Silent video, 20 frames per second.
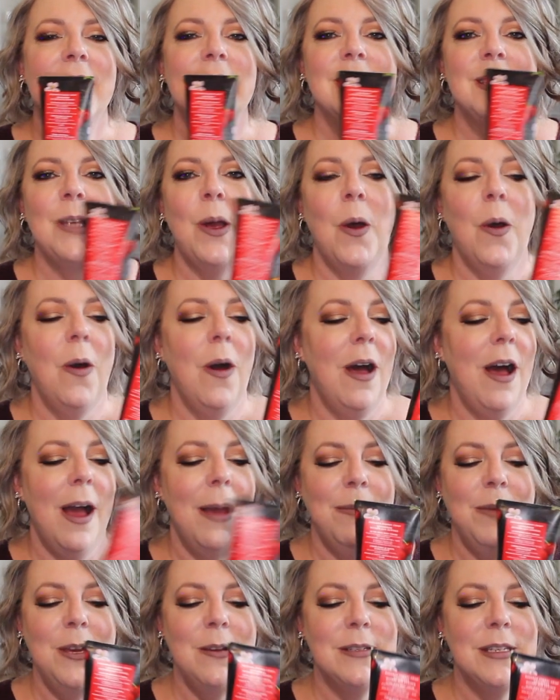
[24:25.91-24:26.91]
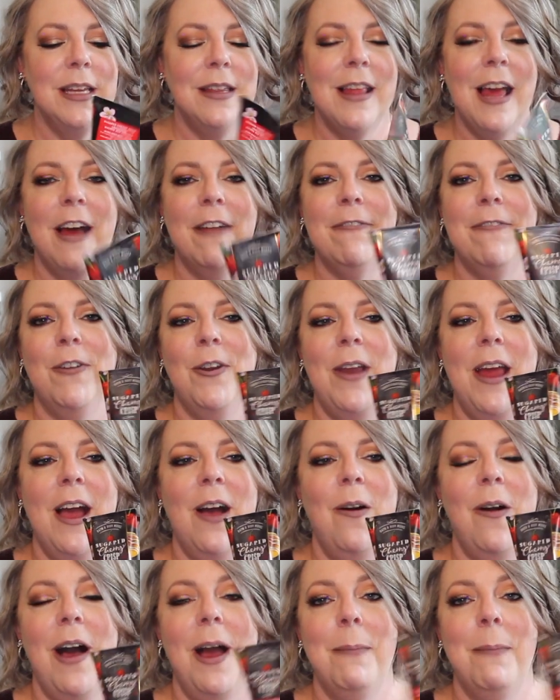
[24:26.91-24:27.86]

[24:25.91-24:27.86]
So I'm using that for now.